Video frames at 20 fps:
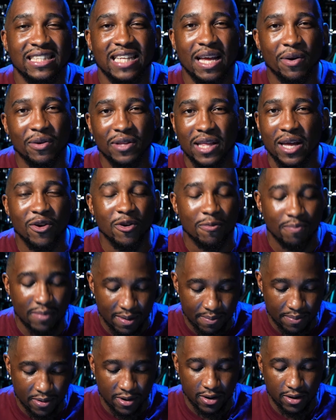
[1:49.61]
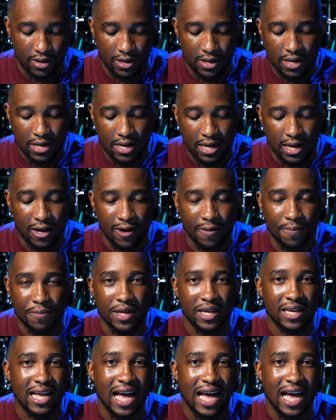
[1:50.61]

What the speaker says: And they remembered the